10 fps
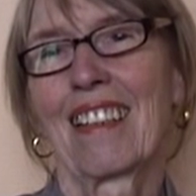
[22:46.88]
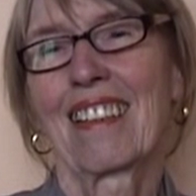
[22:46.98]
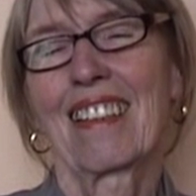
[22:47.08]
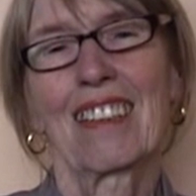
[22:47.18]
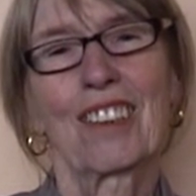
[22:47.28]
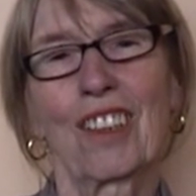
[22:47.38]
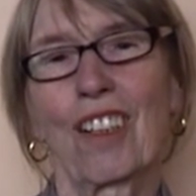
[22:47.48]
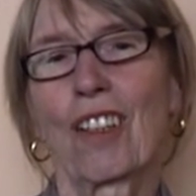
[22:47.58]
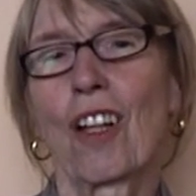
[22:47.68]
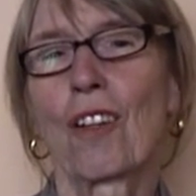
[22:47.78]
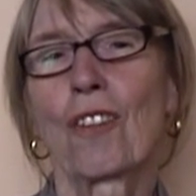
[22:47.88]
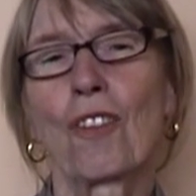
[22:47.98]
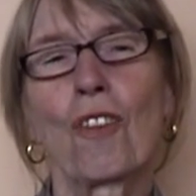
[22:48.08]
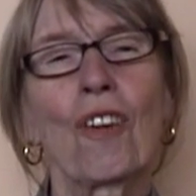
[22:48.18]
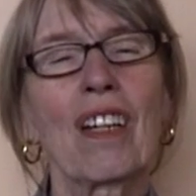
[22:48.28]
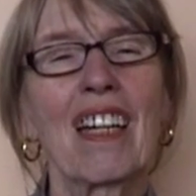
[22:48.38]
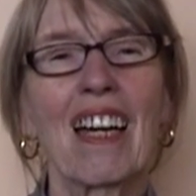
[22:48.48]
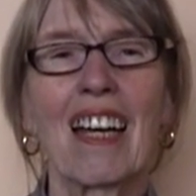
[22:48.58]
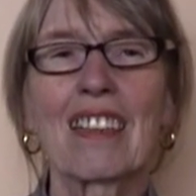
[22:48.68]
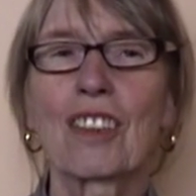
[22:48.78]
That's all. No
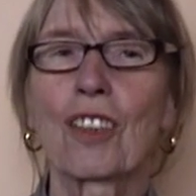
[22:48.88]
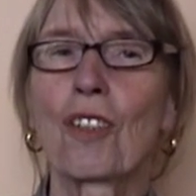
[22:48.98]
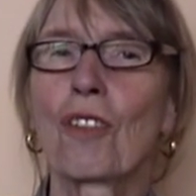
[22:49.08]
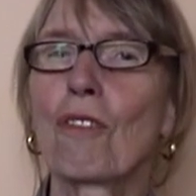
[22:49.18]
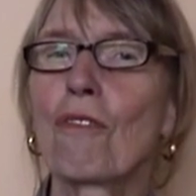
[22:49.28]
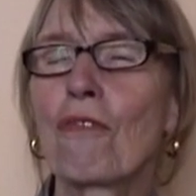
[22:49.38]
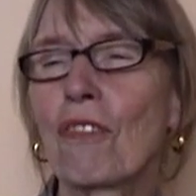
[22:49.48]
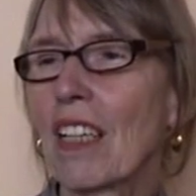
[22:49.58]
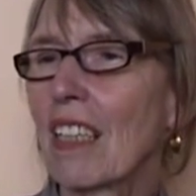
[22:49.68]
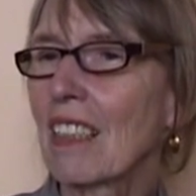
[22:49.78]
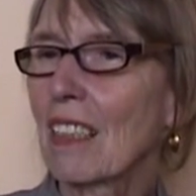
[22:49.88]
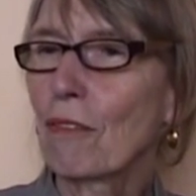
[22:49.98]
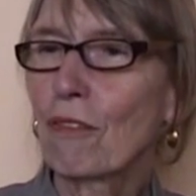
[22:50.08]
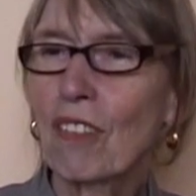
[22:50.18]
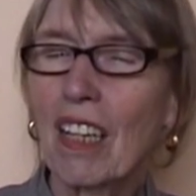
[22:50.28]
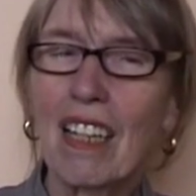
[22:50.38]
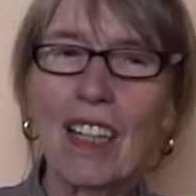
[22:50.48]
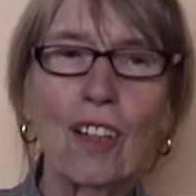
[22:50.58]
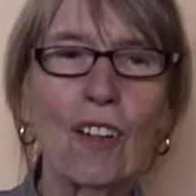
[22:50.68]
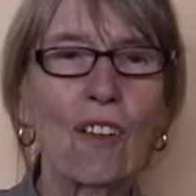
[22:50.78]
regrets, no guilty
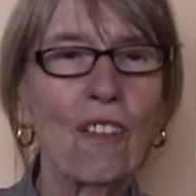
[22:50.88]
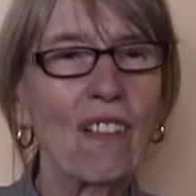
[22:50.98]
feeling, no